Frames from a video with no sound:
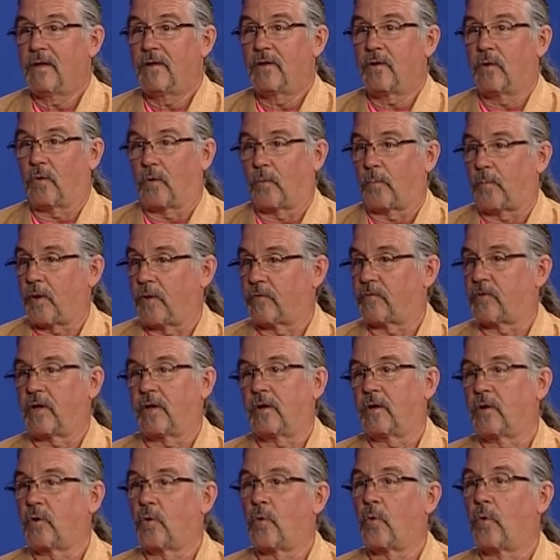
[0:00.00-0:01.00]
you go to a place
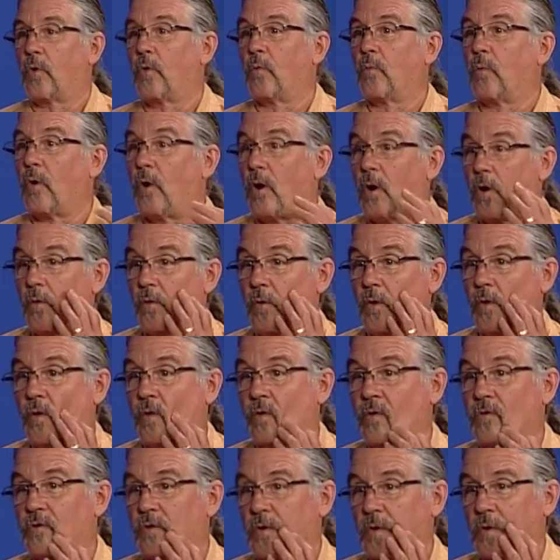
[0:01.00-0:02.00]
like in Cornwall, uh,
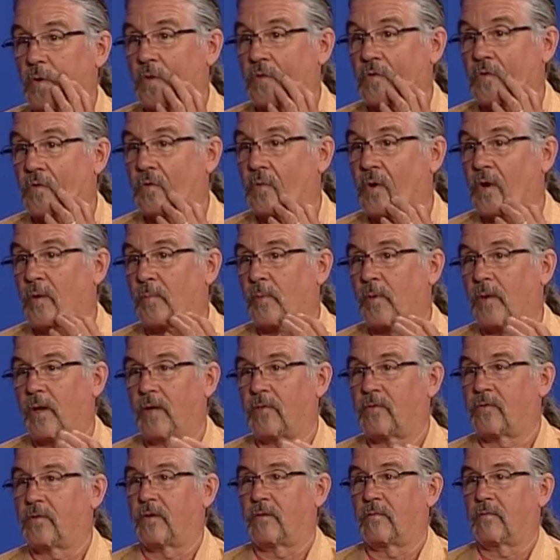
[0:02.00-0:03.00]
there's a, there's a great
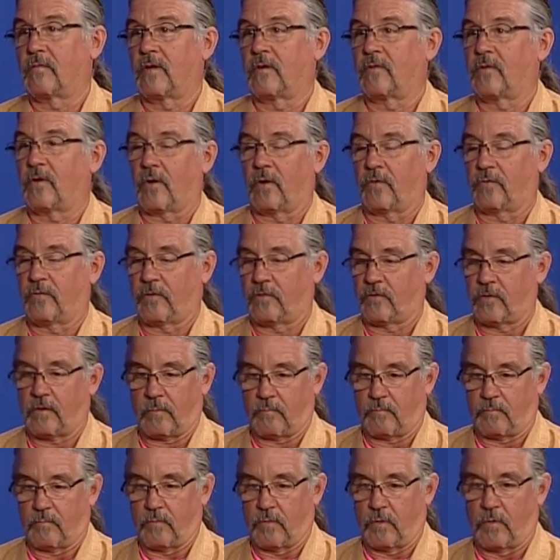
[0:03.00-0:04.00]
place that it's a, just
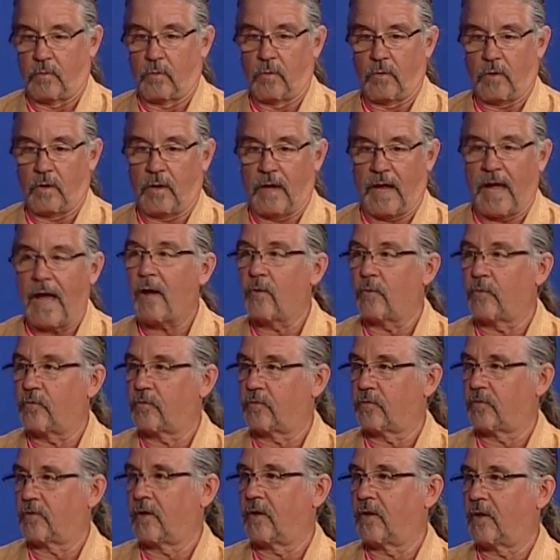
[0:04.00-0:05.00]
a, a
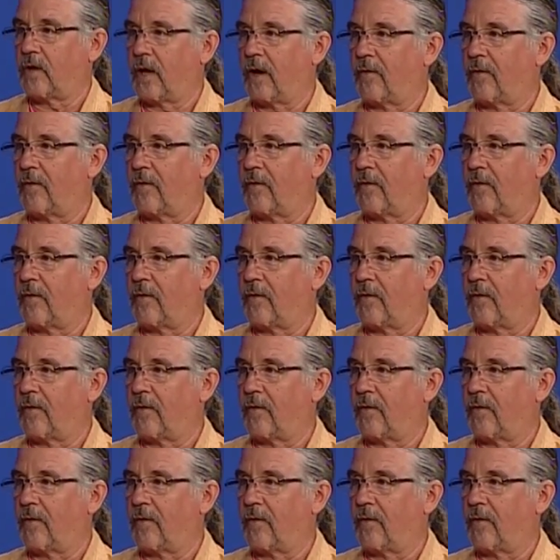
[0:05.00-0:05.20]
house and